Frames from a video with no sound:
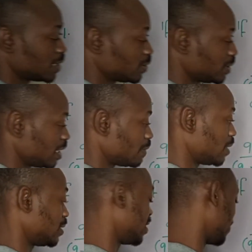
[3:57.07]
cancels 8
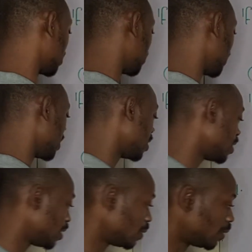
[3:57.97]
minus x factorial.
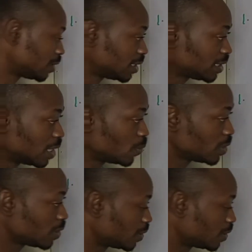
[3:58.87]
What else can we